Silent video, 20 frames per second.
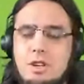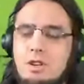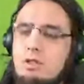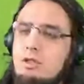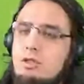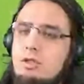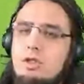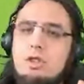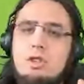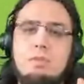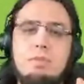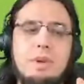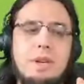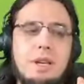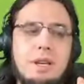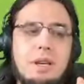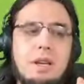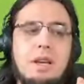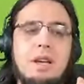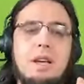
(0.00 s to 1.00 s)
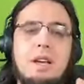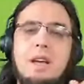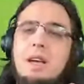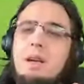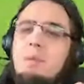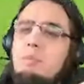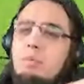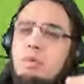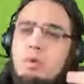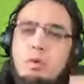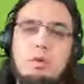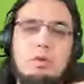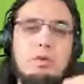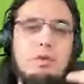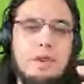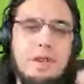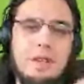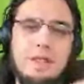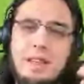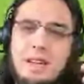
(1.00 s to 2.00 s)
No, you should be
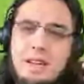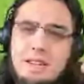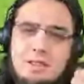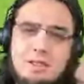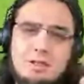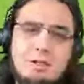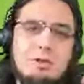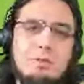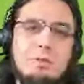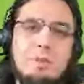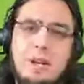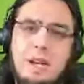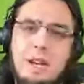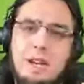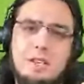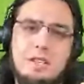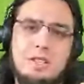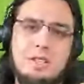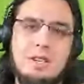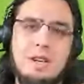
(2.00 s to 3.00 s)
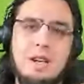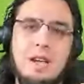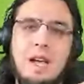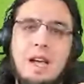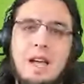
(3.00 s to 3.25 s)
improving that store page